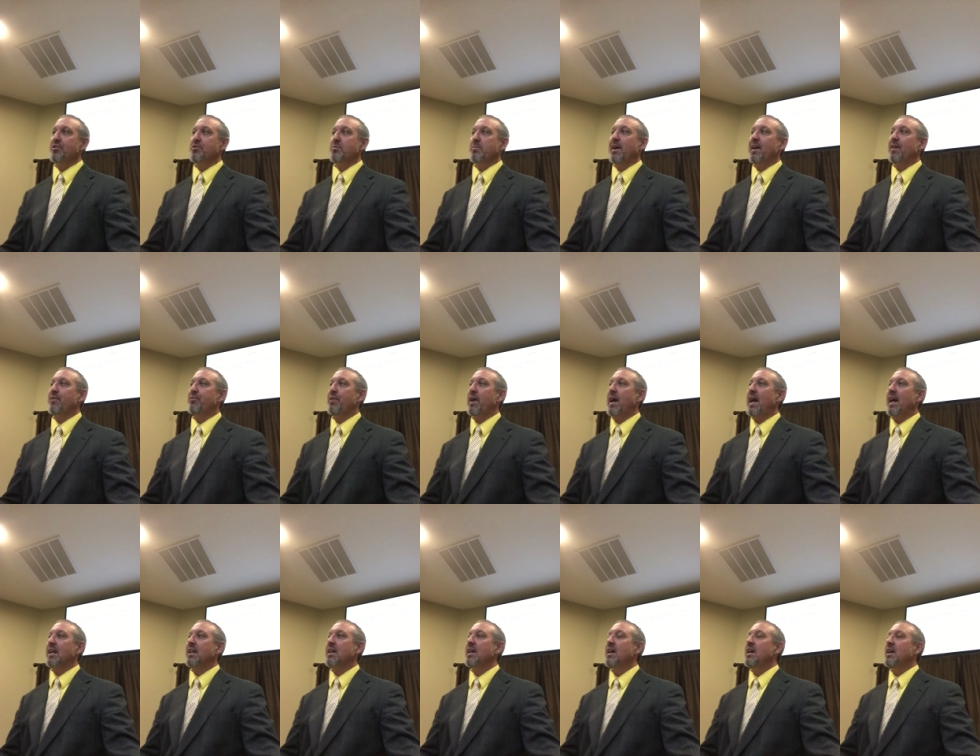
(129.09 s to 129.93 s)
As a matter of
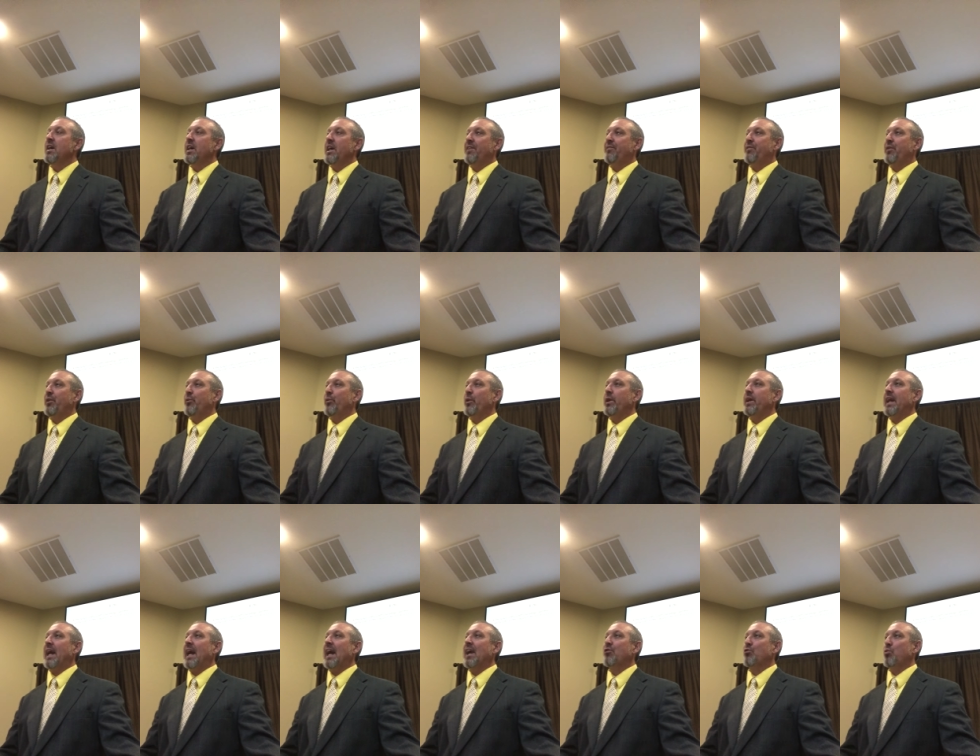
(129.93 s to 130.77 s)
fact, if you
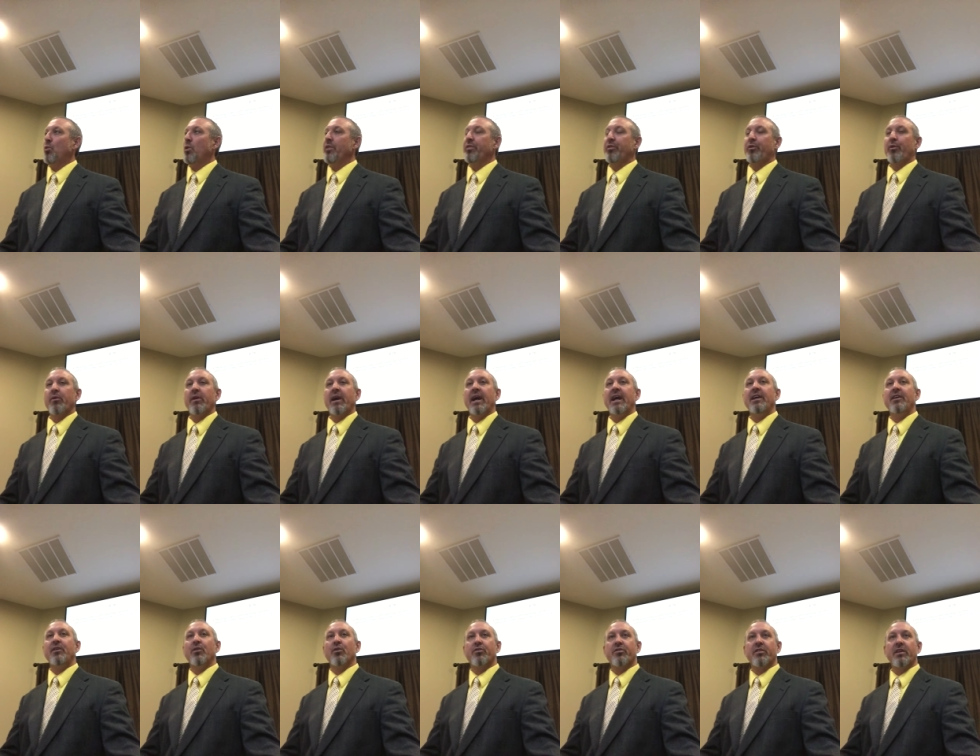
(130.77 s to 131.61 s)
read Acts 1 through
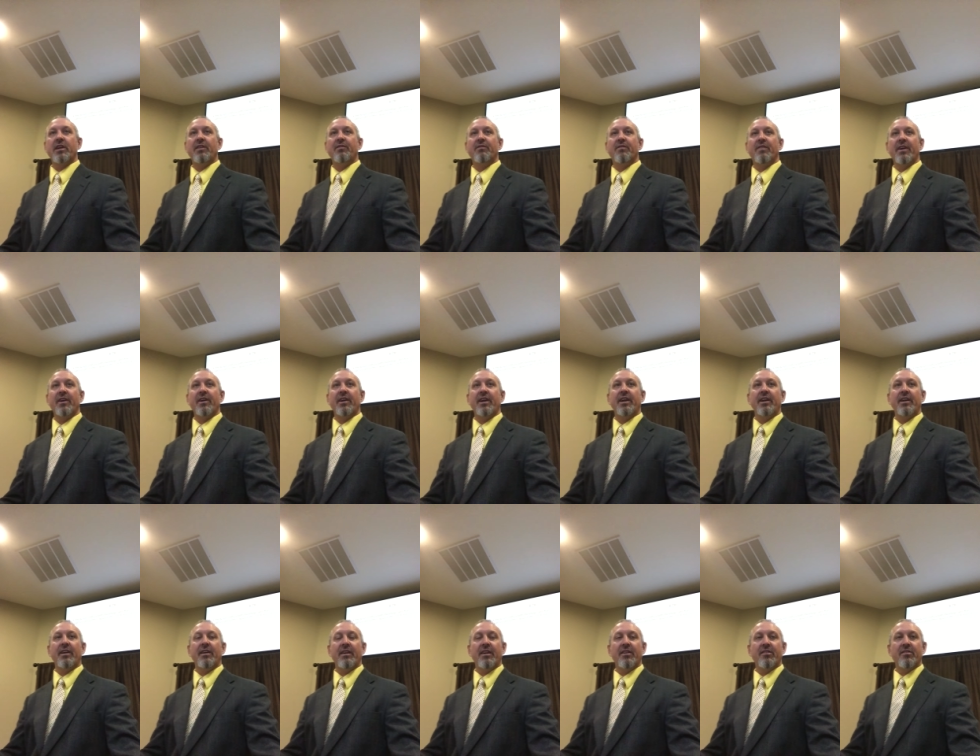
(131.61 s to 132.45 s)
8, you'll see
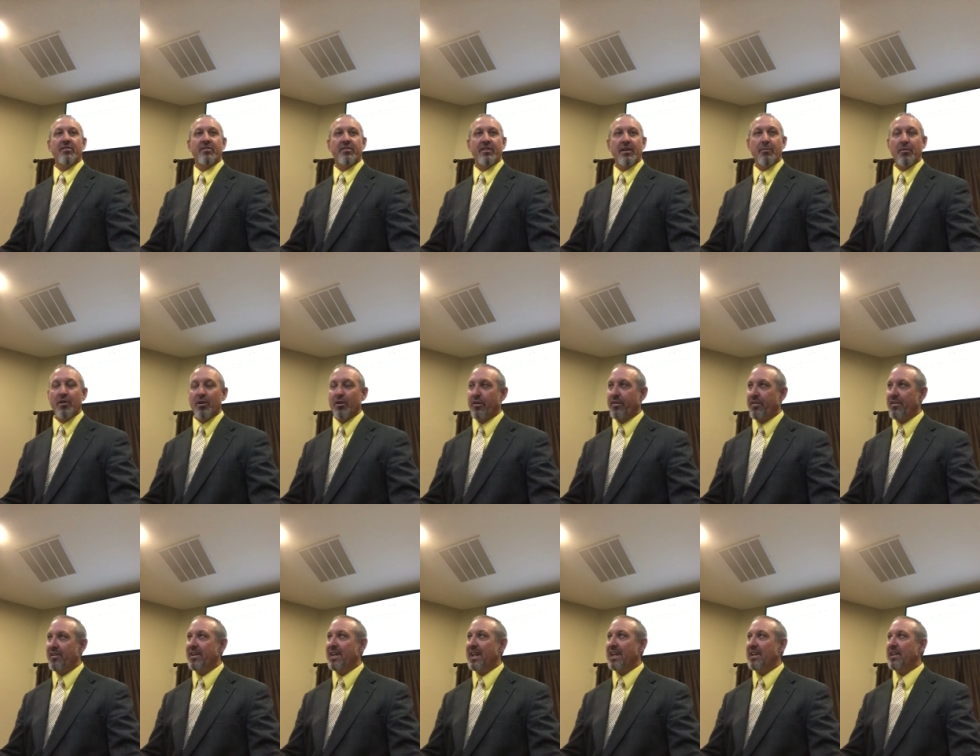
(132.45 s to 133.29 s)
very similar
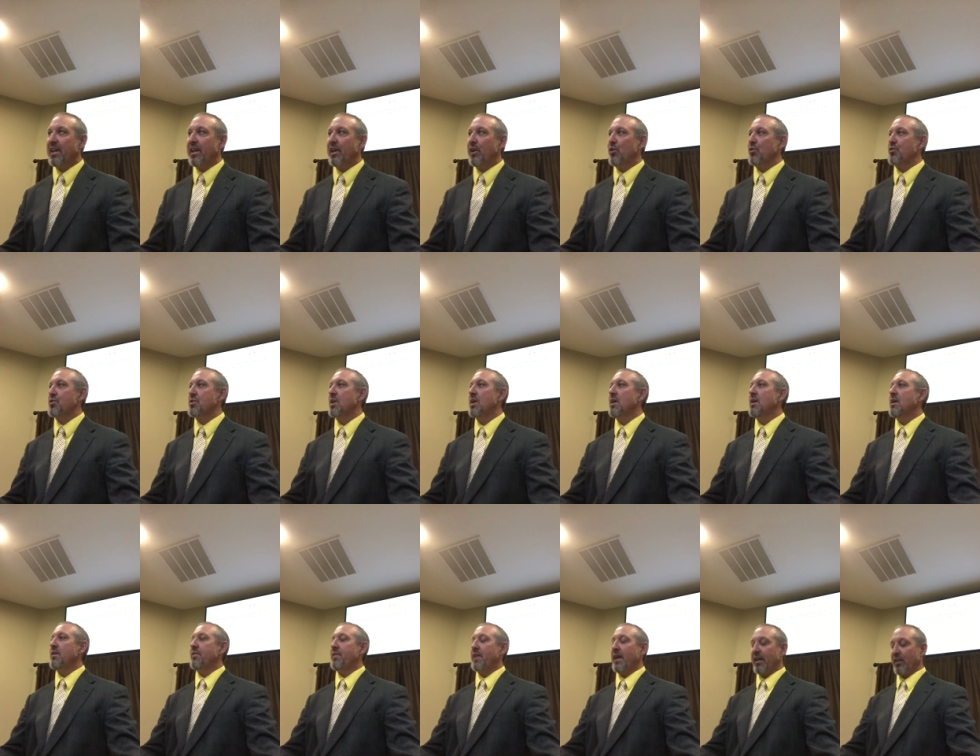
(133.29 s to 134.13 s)
details
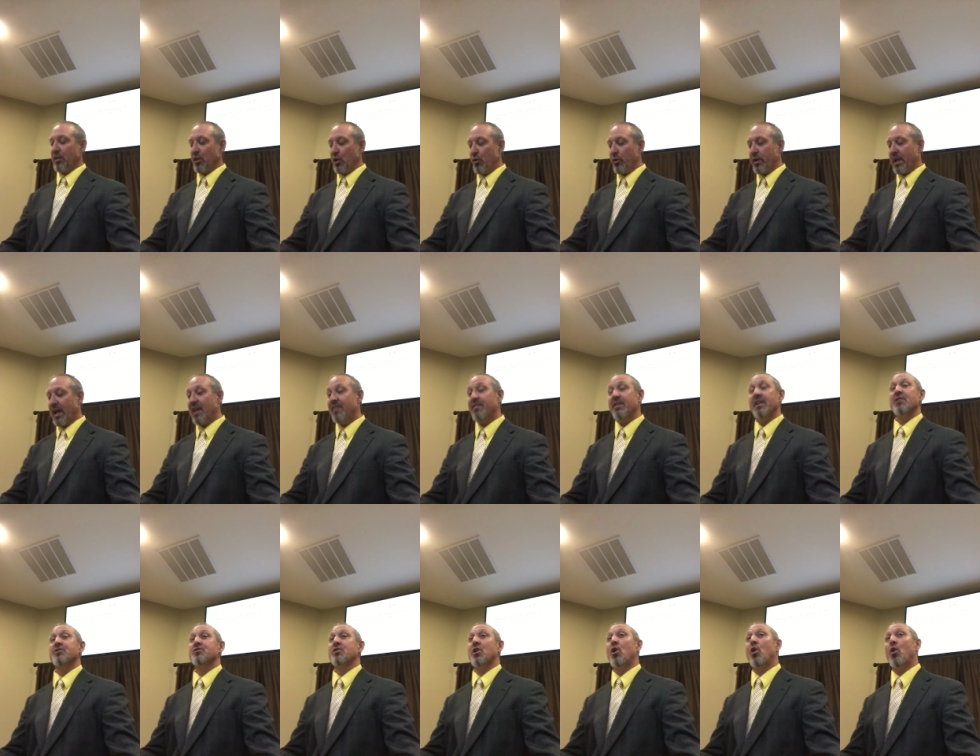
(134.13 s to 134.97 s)
that Luke gave in
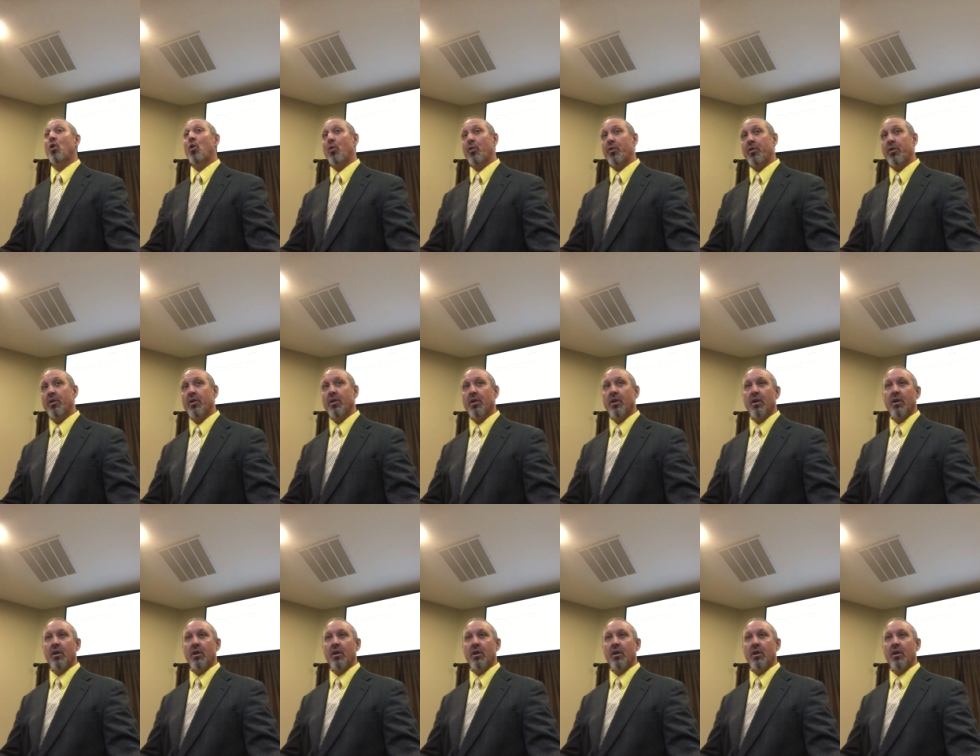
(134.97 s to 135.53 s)
his own